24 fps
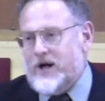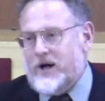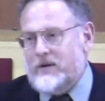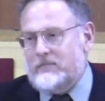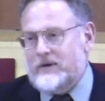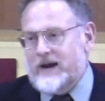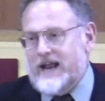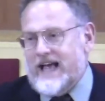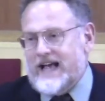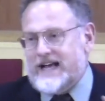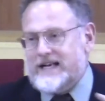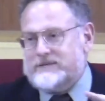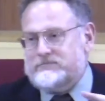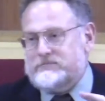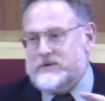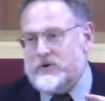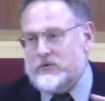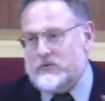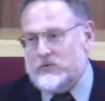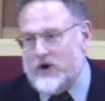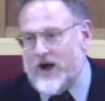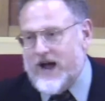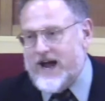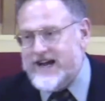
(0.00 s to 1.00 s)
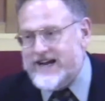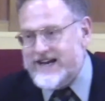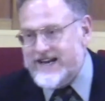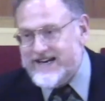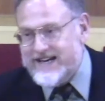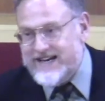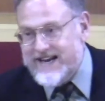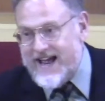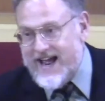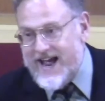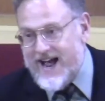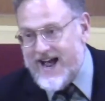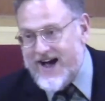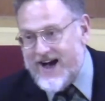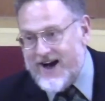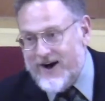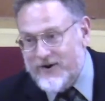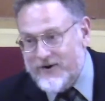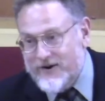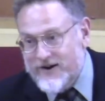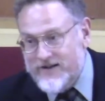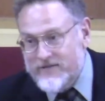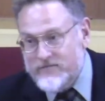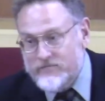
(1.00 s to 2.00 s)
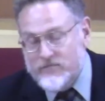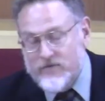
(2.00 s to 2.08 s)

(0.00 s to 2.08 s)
almanac has been writing it down,